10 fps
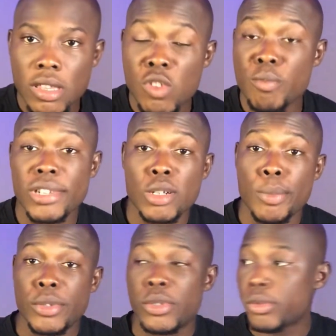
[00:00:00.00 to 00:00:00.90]
She'll break
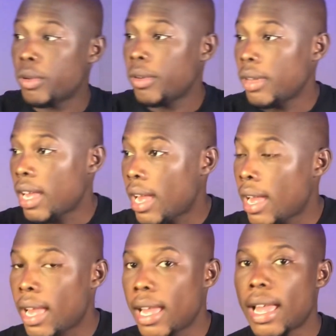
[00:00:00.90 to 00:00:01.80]
up with you
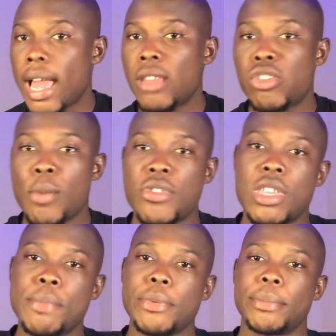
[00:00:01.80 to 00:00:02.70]
and jump
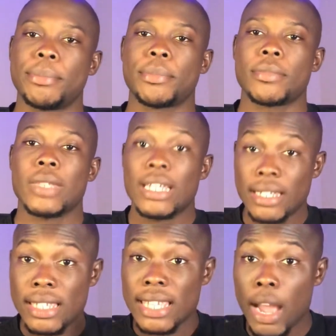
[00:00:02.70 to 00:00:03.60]
ship.
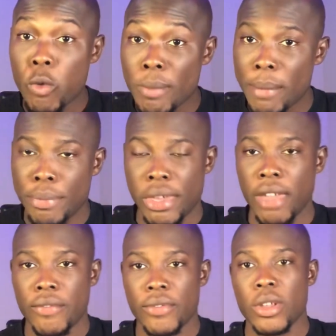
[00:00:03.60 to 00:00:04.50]
This is how women
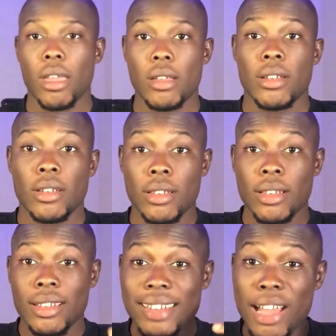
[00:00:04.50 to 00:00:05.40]
behave.
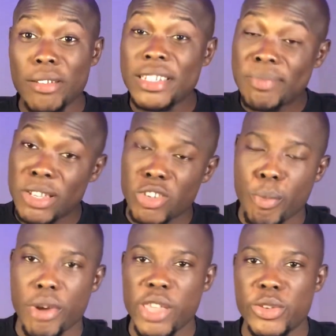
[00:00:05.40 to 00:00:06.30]
Now, this may
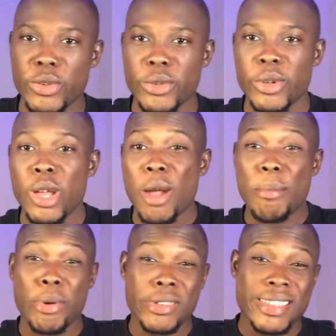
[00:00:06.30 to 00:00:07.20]
surprise you,
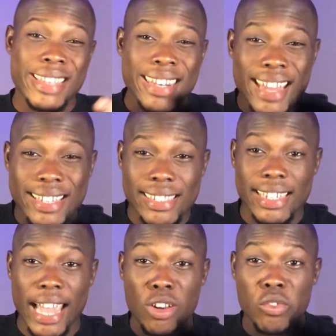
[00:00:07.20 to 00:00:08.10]
but the next
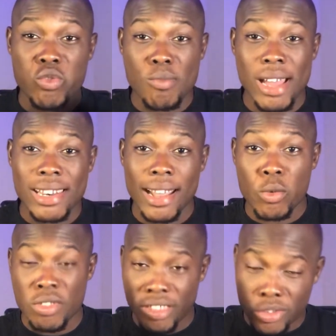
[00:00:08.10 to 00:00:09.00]
kind of woman that
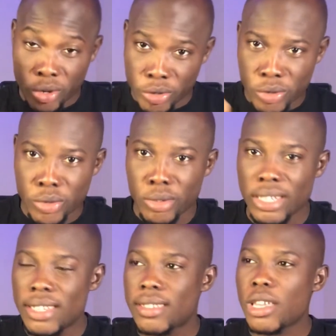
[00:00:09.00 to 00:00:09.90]
will cheat on you
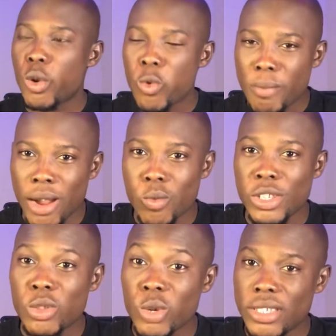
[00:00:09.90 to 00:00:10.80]
is a woman
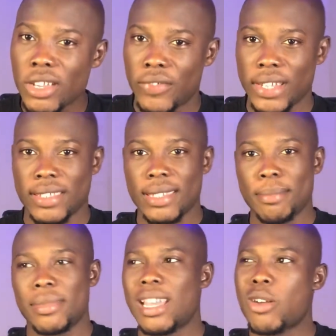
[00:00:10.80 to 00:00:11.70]
with low self-esteem.
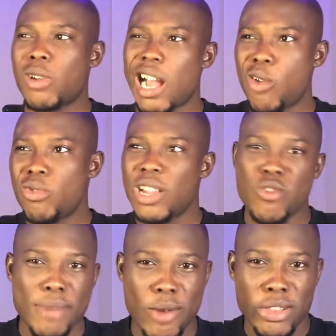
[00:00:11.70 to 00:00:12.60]
Now, how would a
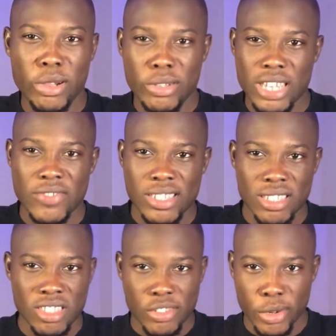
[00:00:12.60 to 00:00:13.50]
woman with low
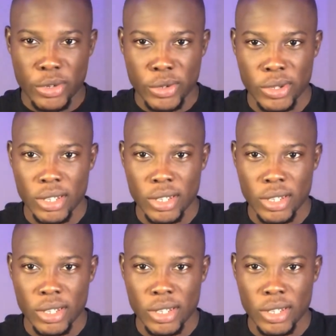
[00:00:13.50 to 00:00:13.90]
self-esteem cheat on you?